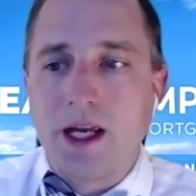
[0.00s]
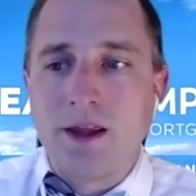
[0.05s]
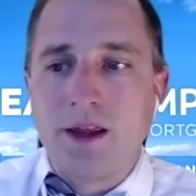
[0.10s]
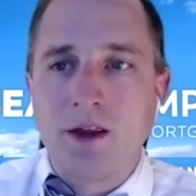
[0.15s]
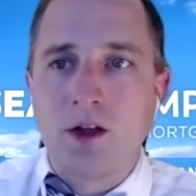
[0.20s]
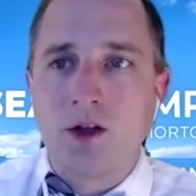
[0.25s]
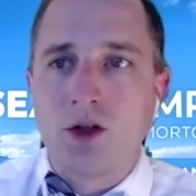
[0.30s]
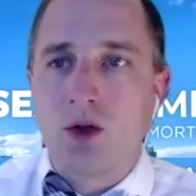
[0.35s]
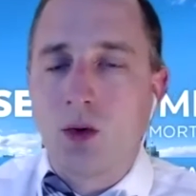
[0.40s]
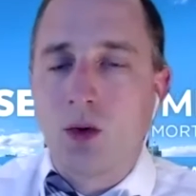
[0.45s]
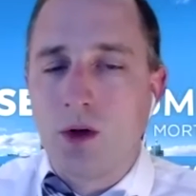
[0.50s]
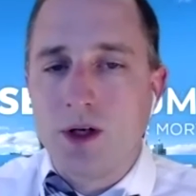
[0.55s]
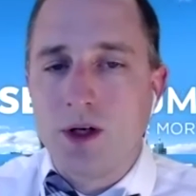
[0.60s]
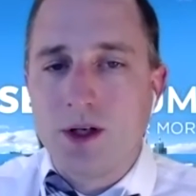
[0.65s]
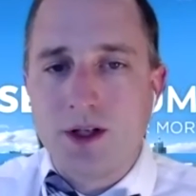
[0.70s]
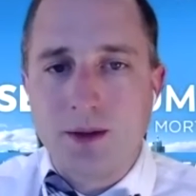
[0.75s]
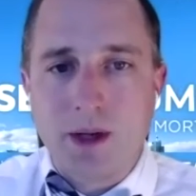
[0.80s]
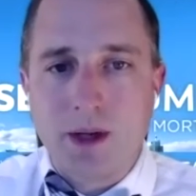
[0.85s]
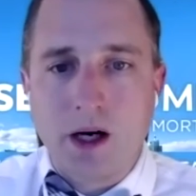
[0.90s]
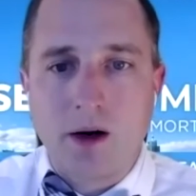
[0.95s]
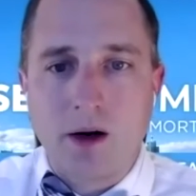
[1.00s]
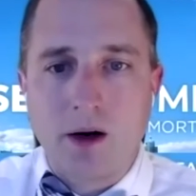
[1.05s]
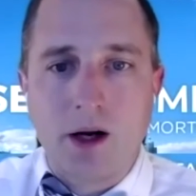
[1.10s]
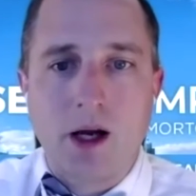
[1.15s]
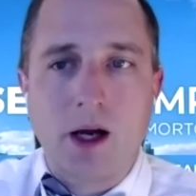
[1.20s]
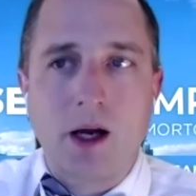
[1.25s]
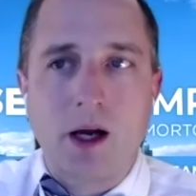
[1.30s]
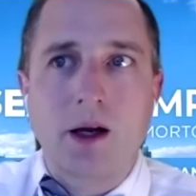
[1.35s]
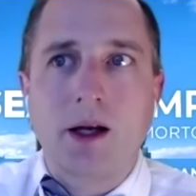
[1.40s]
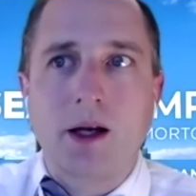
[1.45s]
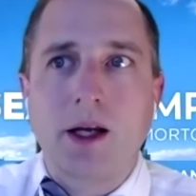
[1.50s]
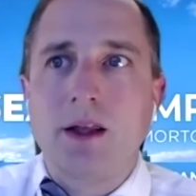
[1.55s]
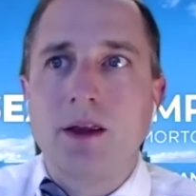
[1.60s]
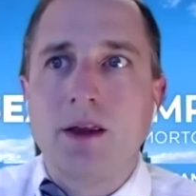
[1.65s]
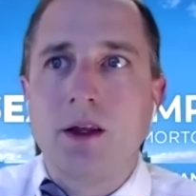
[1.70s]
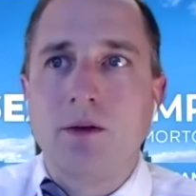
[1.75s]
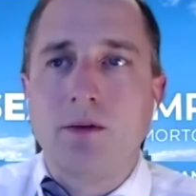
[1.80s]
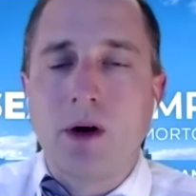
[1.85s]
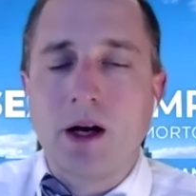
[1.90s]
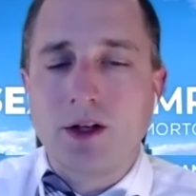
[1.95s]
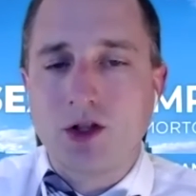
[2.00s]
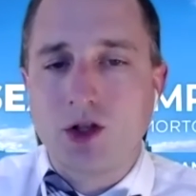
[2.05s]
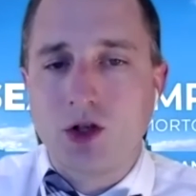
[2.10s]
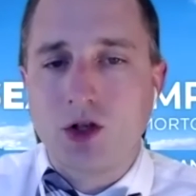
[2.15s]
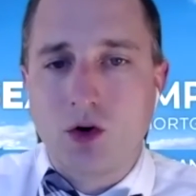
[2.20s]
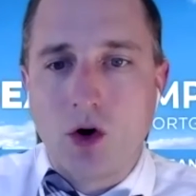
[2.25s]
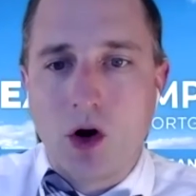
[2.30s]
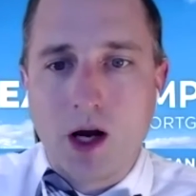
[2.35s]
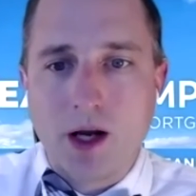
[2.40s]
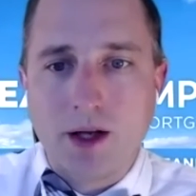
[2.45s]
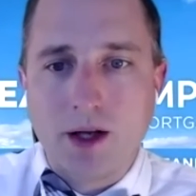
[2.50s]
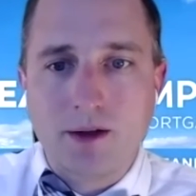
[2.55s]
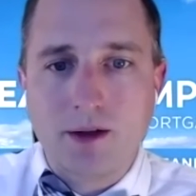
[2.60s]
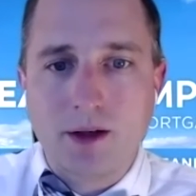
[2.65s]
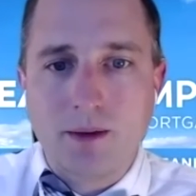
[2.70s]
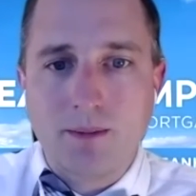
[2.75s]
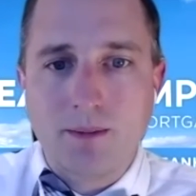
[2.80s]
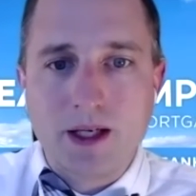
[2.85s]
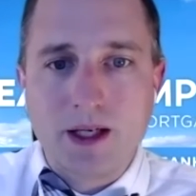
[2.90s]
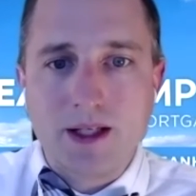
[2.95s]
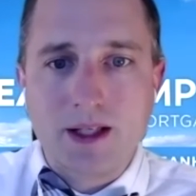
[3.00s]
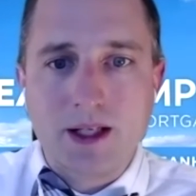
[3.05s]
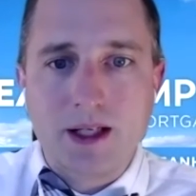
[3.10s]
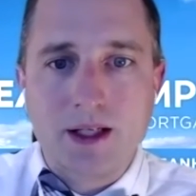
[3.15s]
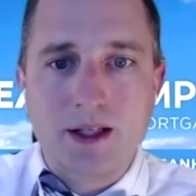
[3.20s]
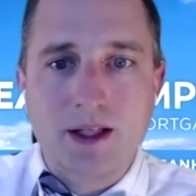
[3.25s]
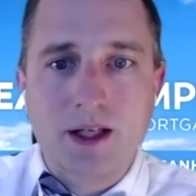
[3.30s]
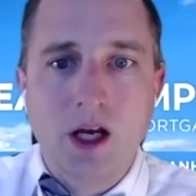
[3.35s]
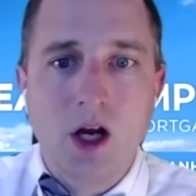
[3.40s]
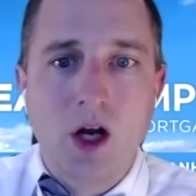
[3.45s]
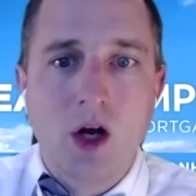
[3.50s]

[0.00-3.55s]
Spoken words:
the tourism area, in the restaurant business,